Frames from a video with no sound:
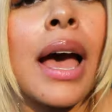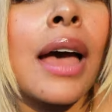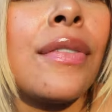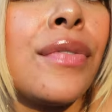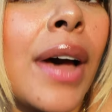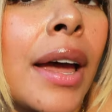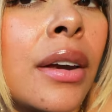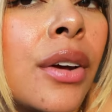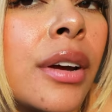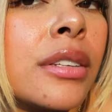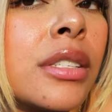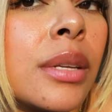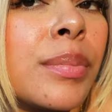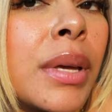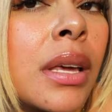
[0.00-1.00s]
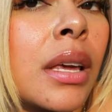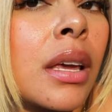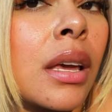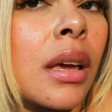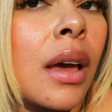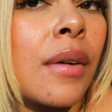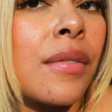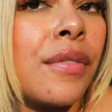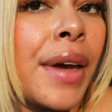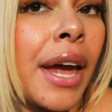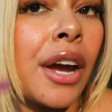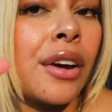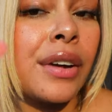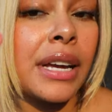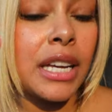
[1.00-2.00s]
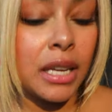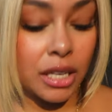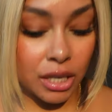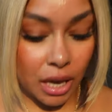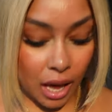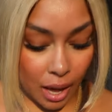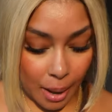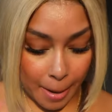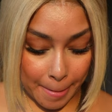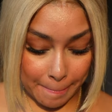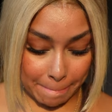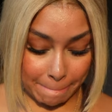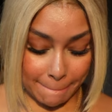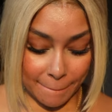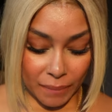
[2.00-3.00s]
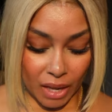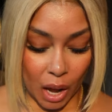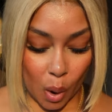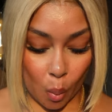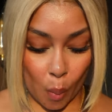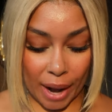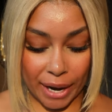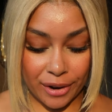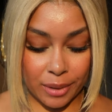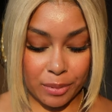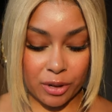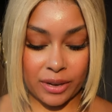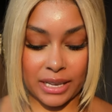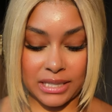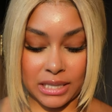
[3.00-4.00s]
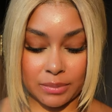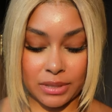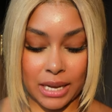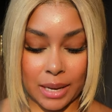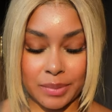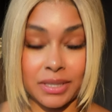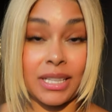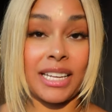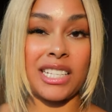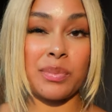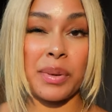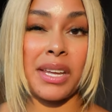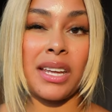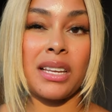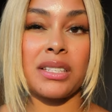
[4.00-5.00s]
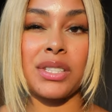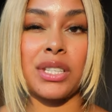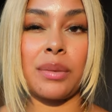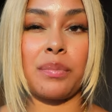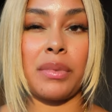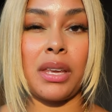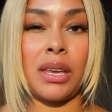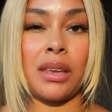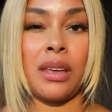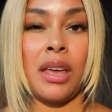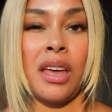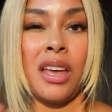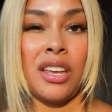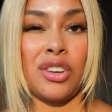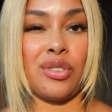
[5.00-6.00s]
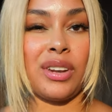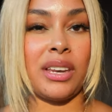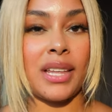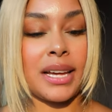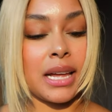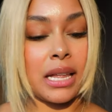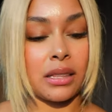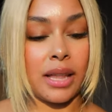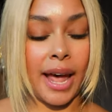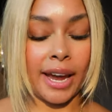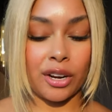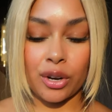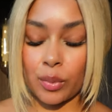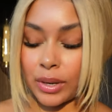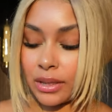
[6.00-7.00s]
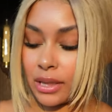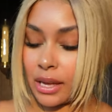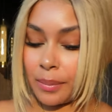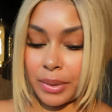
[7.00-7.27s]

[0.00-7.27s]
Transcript: I find her to be very um, wearable because sometimes these pinks to me, you need like a liner with them.